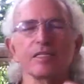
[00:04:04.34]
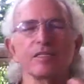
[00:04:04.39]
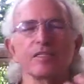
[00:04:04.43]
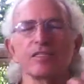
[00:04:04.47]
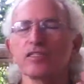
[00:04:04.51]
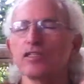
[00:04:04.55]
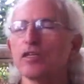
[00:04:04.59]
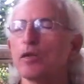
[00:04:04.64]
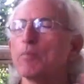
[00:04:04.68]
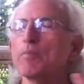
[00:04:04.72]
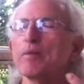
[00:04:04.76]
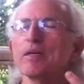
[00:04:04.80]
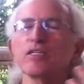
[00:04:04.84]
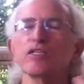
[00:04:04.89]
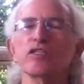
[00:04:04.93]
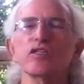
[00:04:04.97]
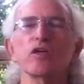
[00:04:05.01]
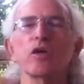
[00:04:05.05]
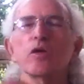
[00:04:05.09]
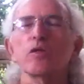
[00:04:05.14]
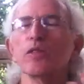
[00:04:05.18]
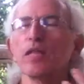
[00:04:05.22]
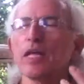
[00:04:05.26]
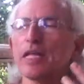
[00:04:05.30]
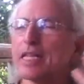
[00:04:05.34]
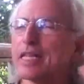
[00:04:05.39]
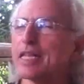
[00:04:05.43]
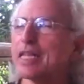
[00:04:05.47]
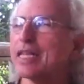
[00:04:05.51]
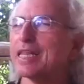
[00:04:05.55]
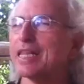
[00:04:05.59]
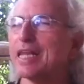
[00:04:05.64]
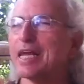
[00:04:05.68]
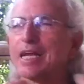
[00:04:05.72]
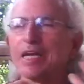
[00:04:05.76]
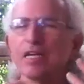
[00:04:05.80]
So much so that
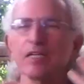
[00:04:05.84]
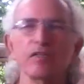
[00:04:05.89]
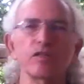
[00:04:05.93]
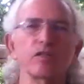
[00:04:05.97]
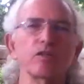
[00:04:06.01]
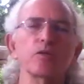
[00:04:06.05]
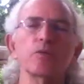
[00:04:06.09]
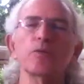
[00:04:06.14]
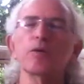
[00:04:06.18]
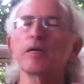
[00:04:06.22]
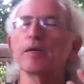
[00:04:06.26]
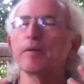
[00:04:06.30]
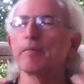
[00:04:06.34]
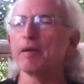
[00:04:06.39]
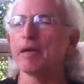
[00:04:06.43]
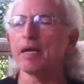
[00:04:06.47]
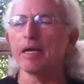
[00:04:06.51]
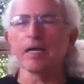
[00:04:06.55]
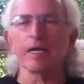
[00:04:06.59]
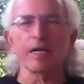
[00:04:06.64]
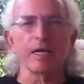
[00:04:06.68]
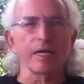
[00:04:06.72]
they're doing